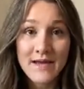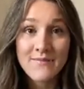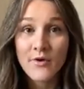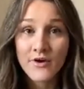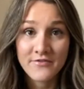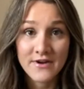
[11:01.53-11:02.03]

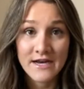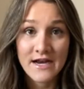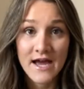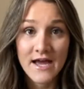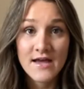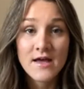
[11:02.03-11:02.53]
boyfriend and
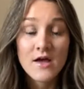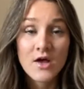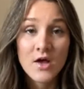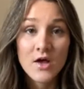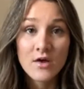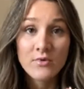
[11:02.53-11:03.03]
I
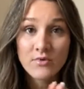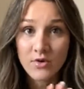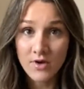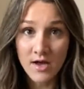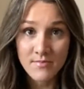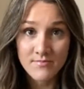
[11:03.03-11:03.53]

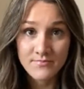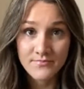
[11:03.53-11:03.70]
broke up.